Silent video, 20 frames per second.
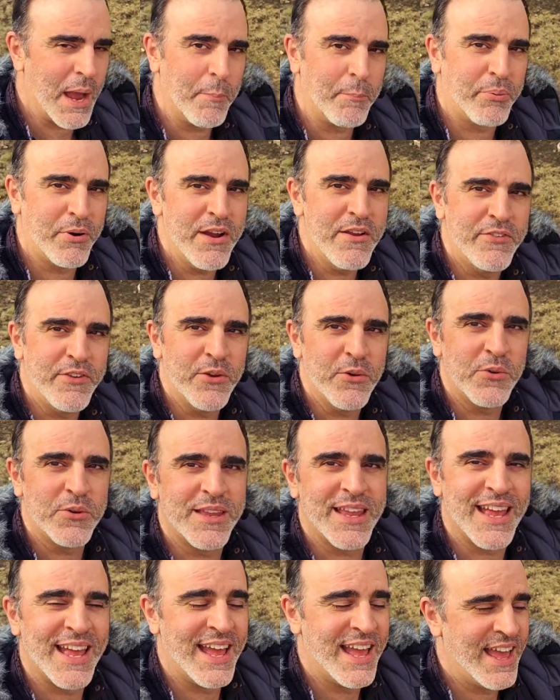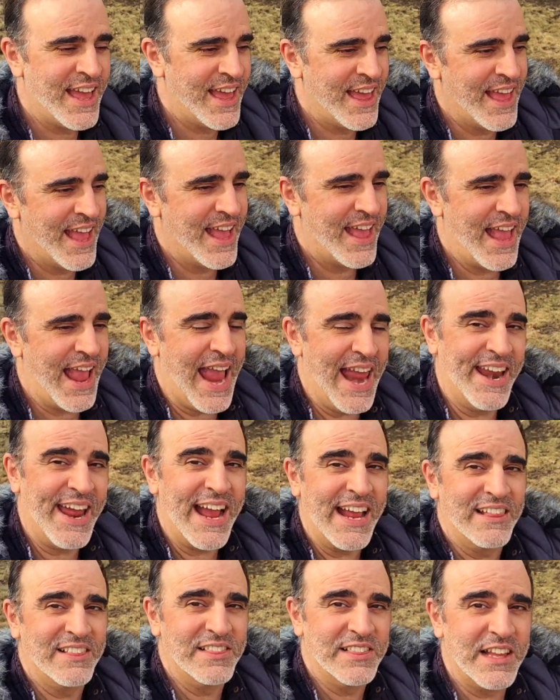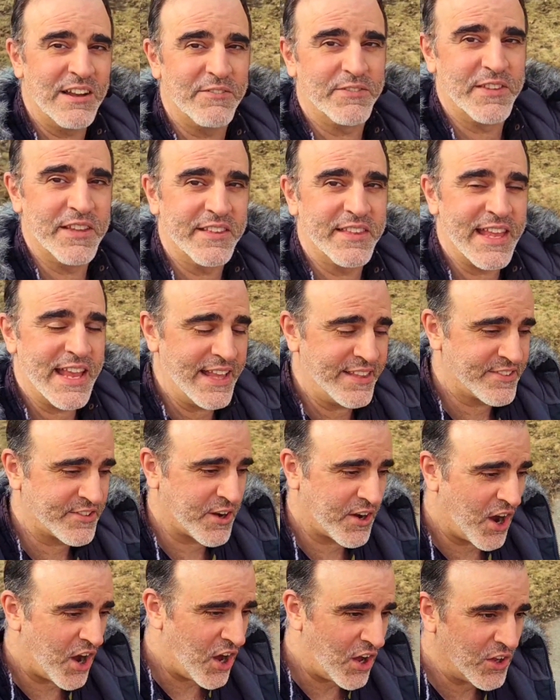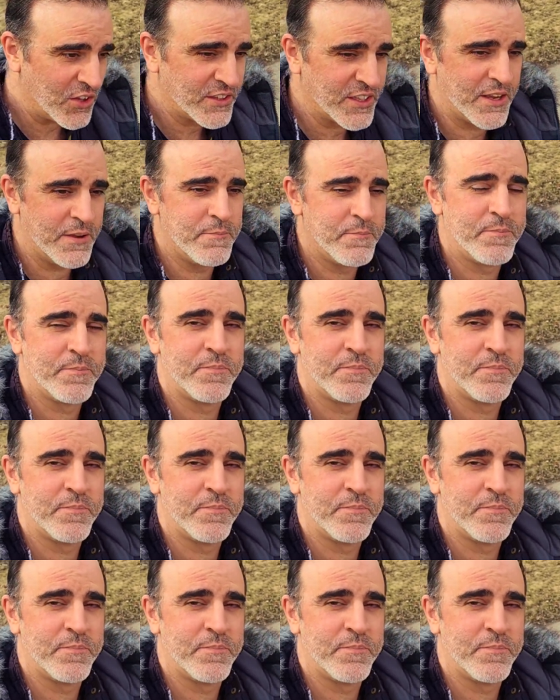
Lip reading: previewed, and I loved it. It's called